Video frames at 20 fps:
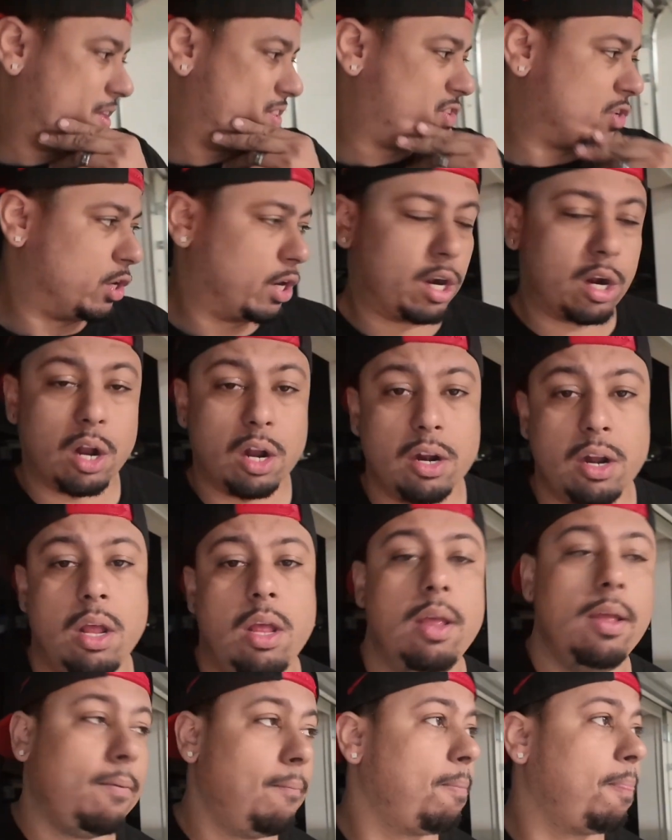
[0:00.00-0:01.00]
turn it on.
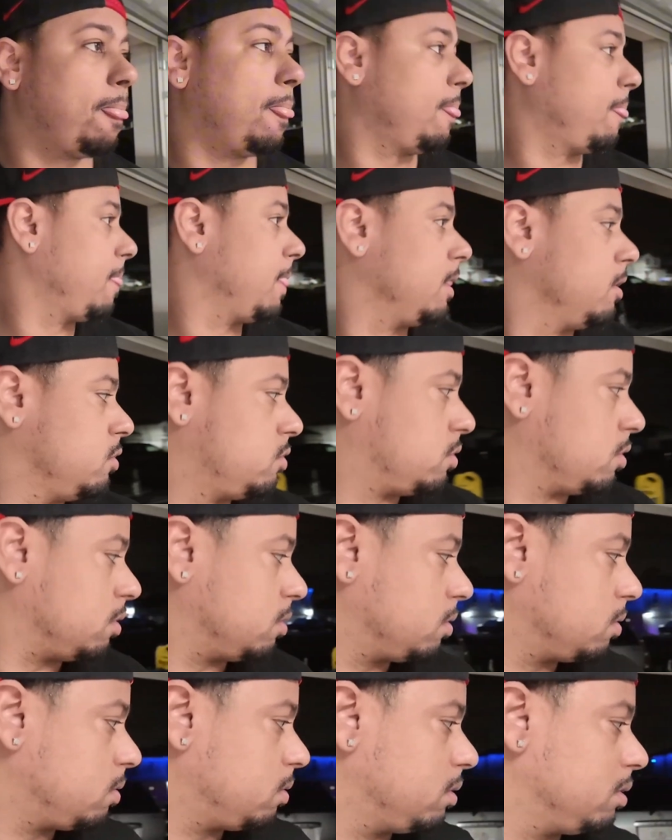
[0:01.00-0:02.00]

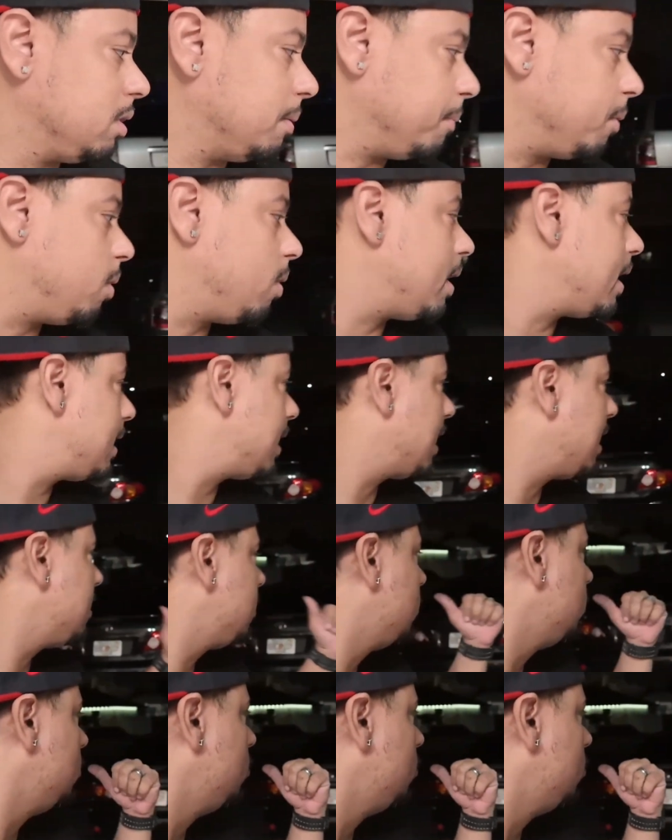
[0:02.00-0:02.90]
So let me go ahead and I